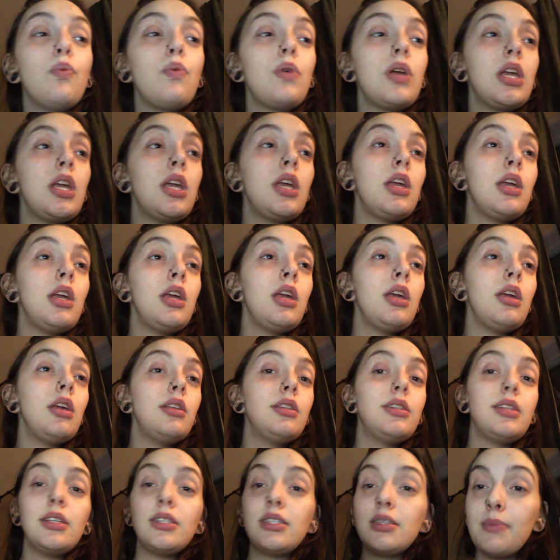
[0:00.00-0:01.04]
We
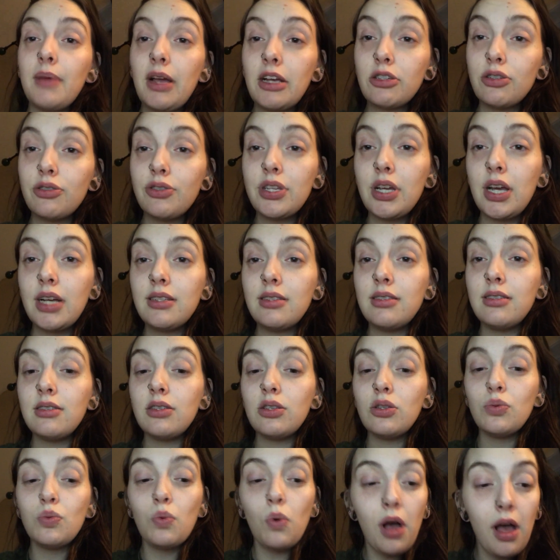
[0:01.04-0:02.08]
did some exercises
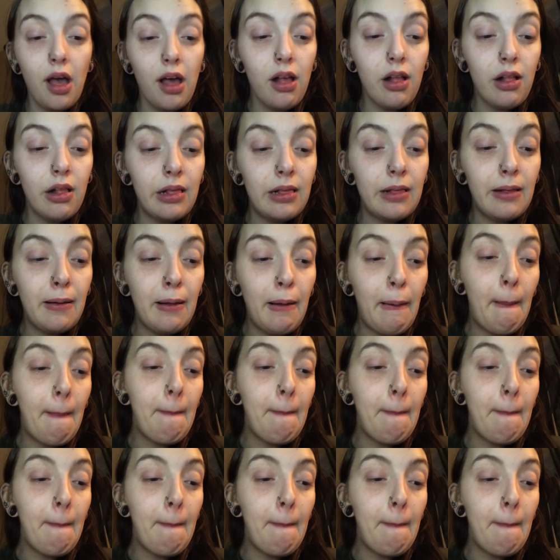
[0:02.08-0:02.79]
as well,